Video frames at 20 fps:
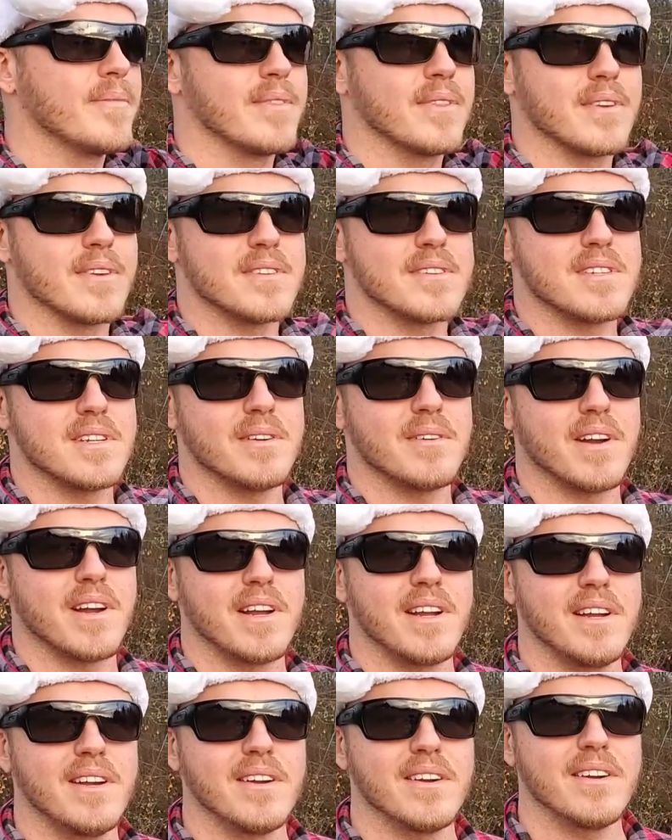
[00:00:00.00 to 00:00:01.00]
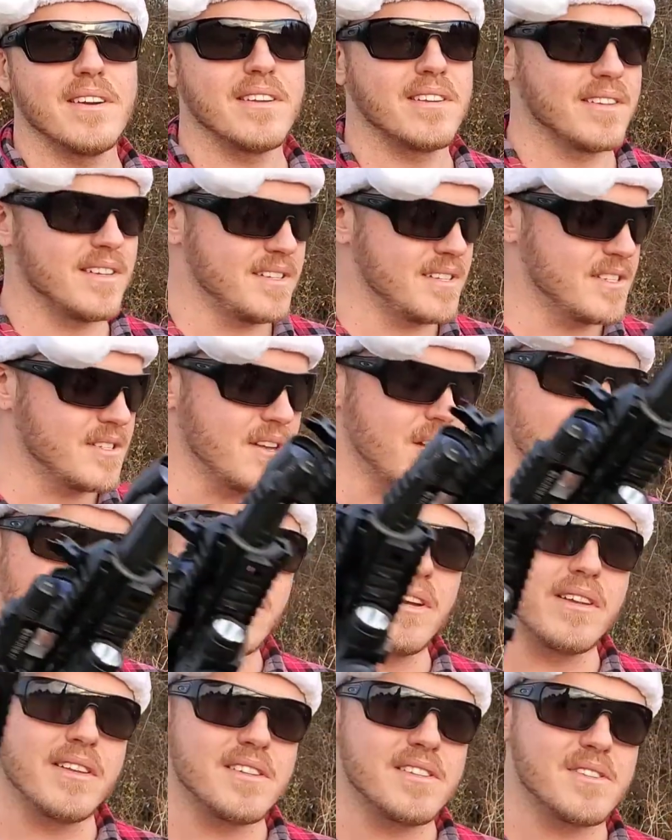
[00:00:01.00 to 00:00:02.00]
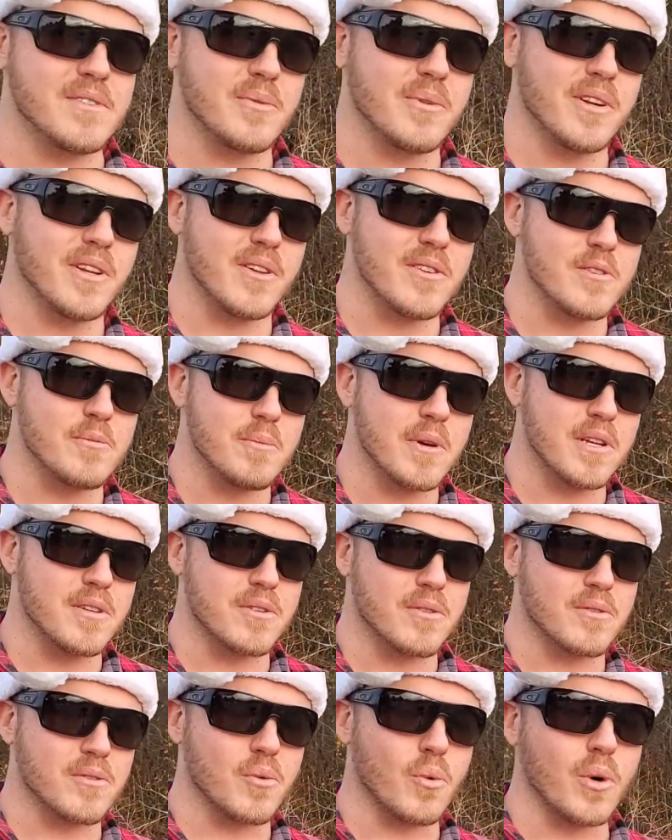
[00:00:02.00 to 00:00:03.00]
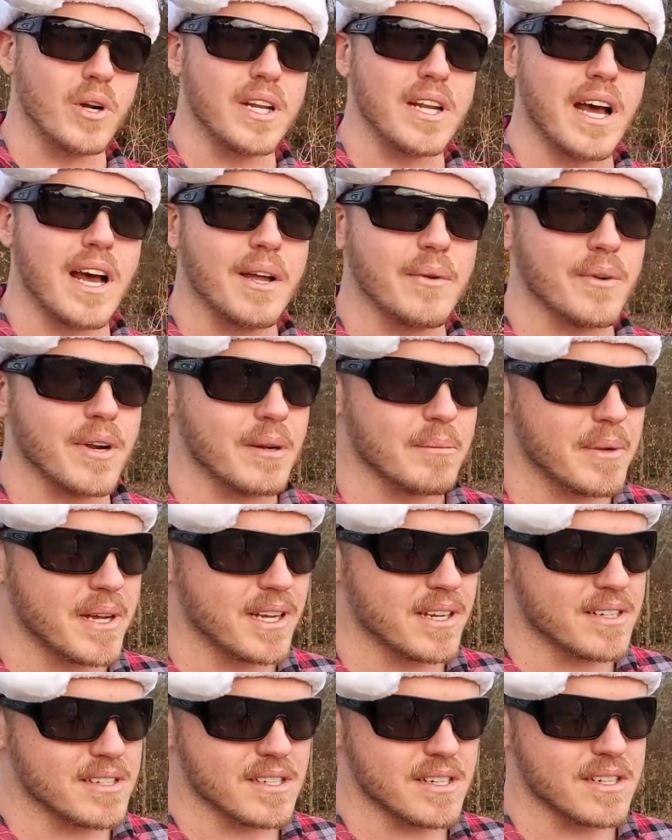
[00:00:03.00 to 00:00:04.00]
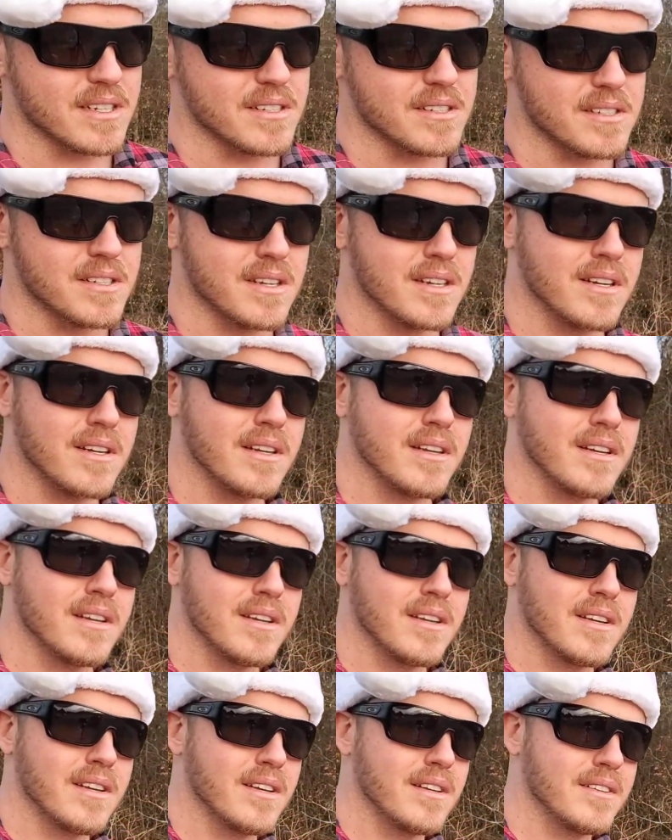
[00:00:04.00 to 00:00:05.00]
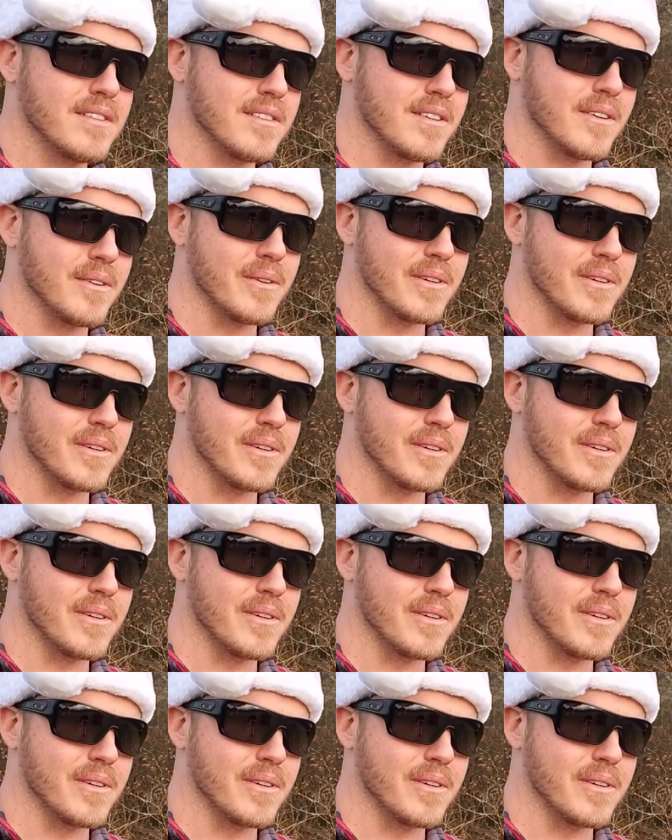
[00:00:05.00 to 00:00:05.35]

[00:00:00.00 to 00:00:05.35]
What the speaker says: can see right here, this is one of those special 29 round magazines. So